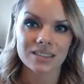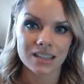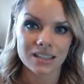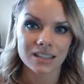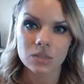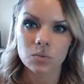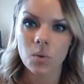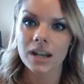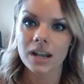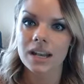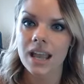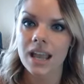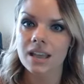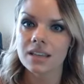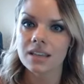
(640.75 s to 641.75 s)
This is what it
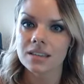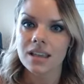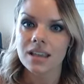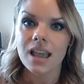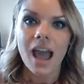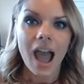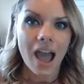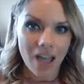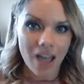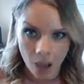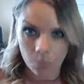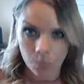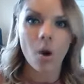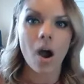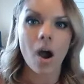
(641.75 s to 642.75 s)
is, and I
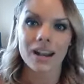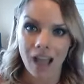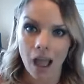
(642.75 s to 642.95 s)
want